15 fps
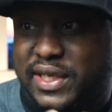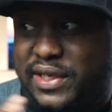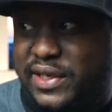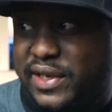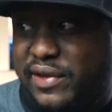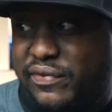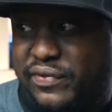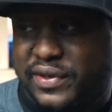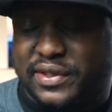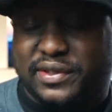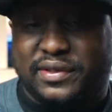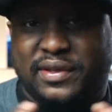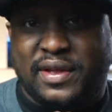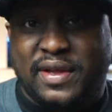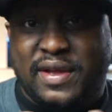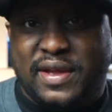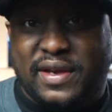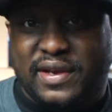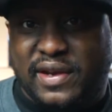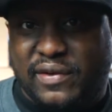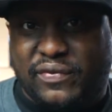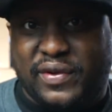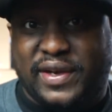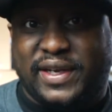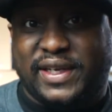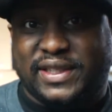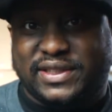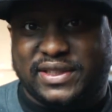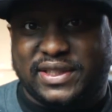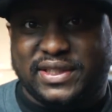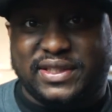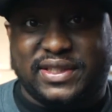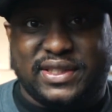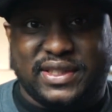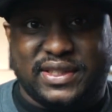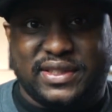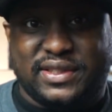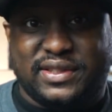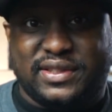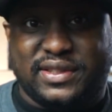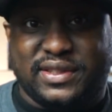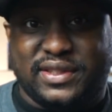in different distances,